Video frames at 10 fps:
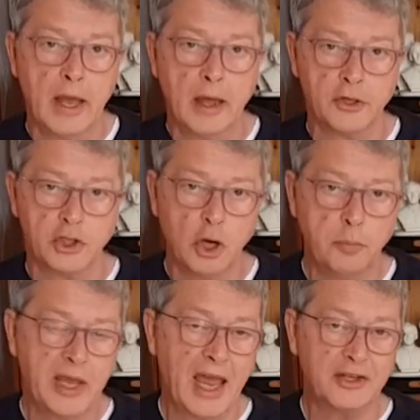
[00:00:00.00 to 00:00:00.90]
The shop
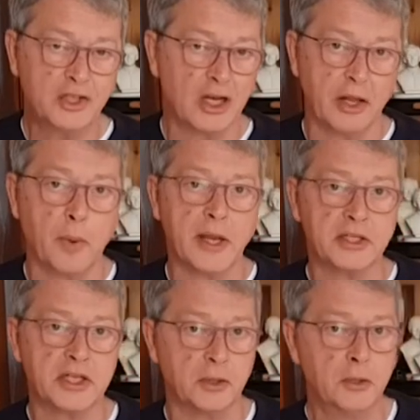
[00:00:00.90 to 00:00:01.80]
he actually went
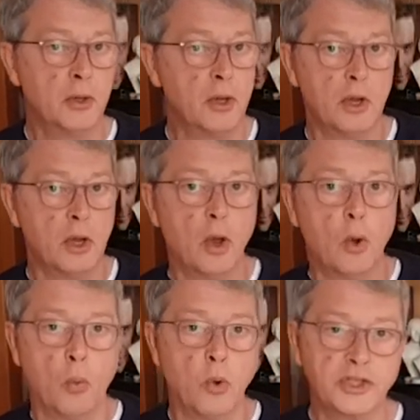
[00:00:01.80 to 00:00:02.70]
to
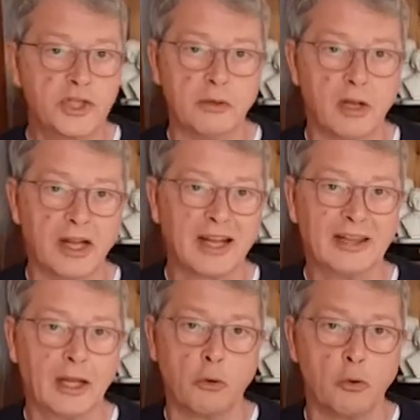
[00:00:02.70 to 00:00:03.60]
wasn't a little
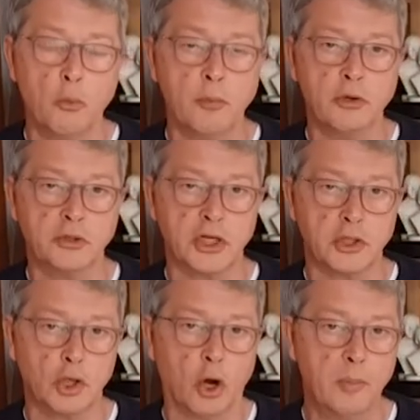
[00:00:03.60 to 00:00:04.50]
local music
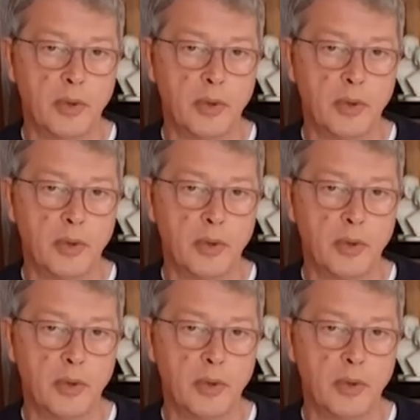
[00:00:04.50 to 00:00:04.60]
shop.